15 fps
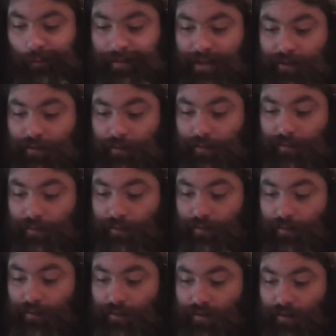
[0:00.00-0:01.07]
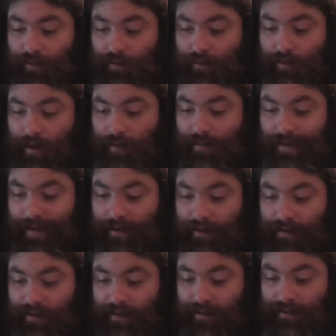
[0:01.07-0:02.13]
all natural and full of goodness. It goes great with
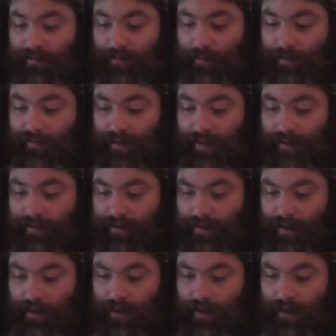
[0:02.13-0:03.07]
anything that needs a bit of heat.